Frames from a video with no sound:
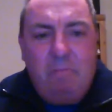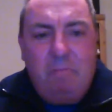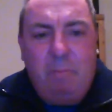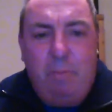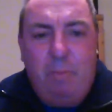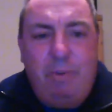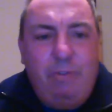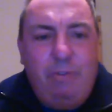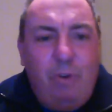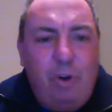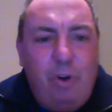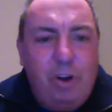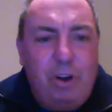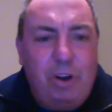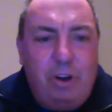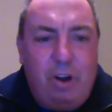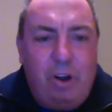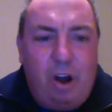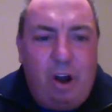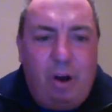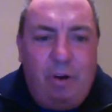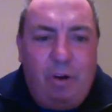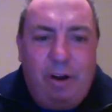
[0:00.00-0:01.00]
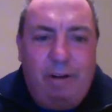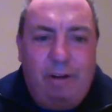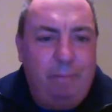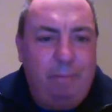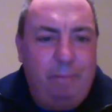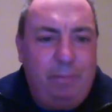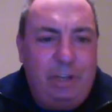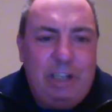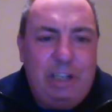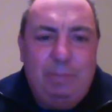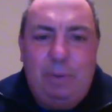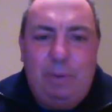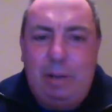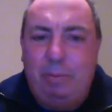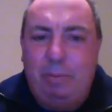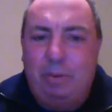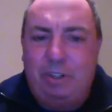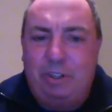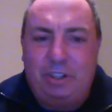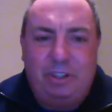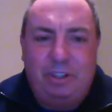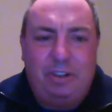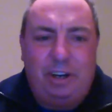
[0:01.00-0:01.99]
before you know it, these
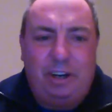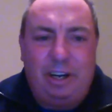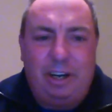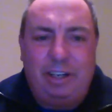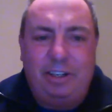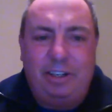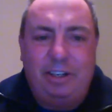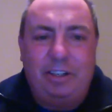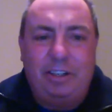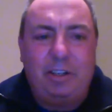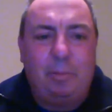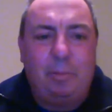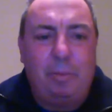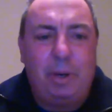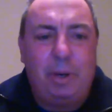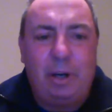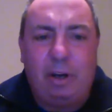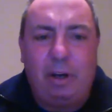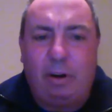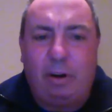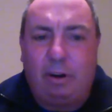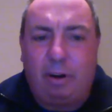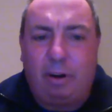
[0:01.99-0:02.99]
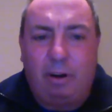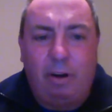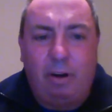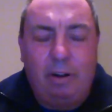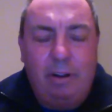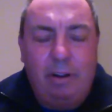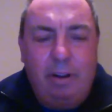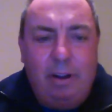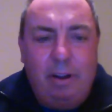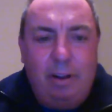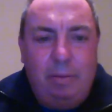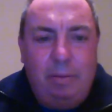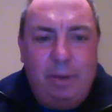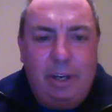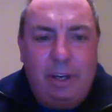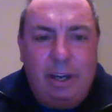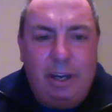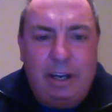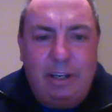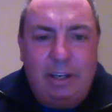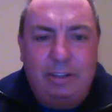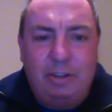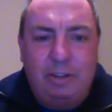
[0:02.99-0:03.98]
people are just going to disappear.
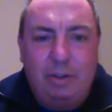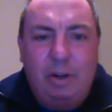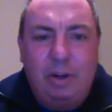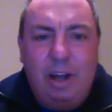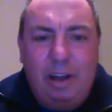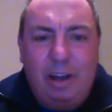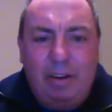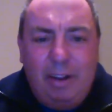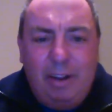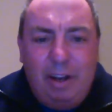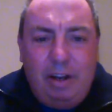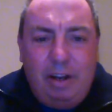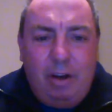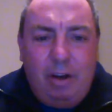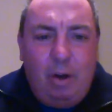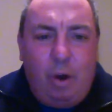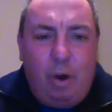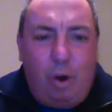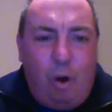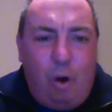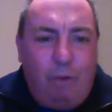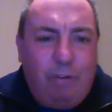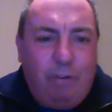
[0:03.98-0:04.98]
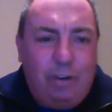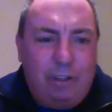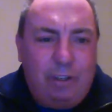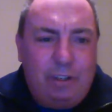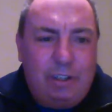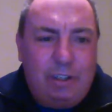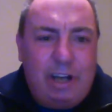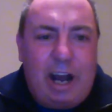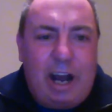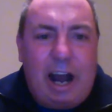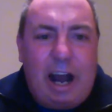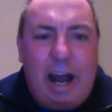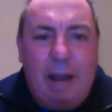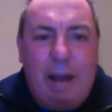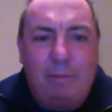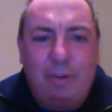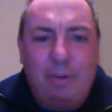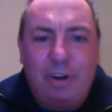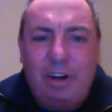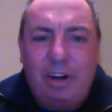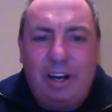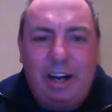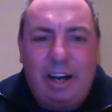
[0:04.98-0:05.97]
Because you have, over time,
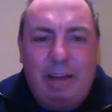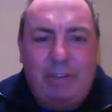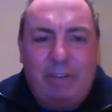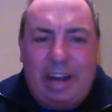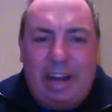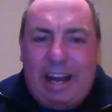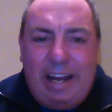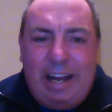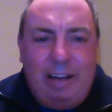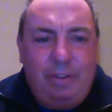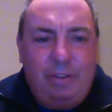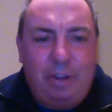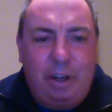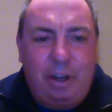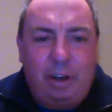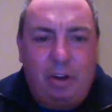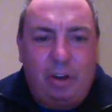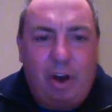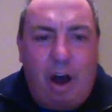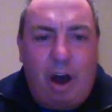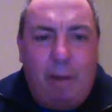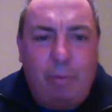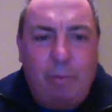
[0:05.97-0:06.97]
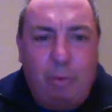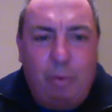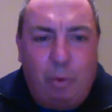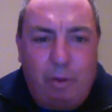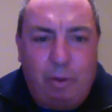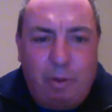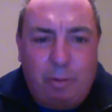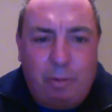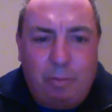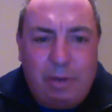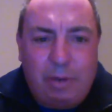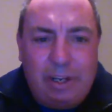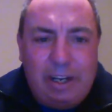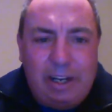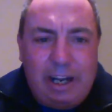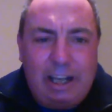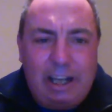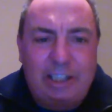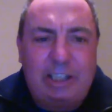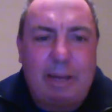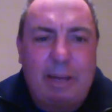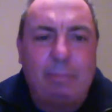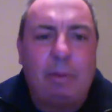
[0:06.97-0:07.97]
you're not going to have anything in common with them
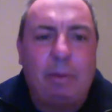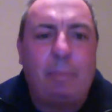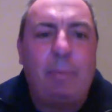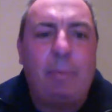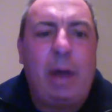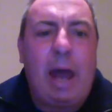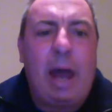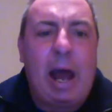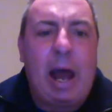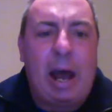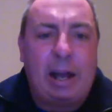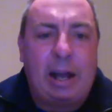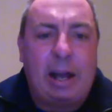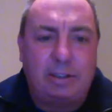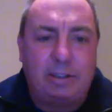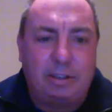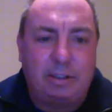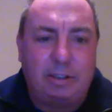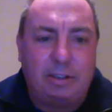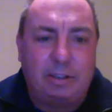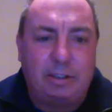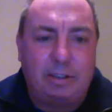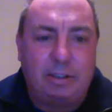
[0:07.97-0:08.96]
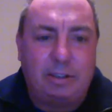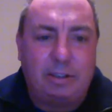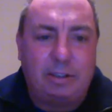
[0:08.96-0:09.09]
except the past.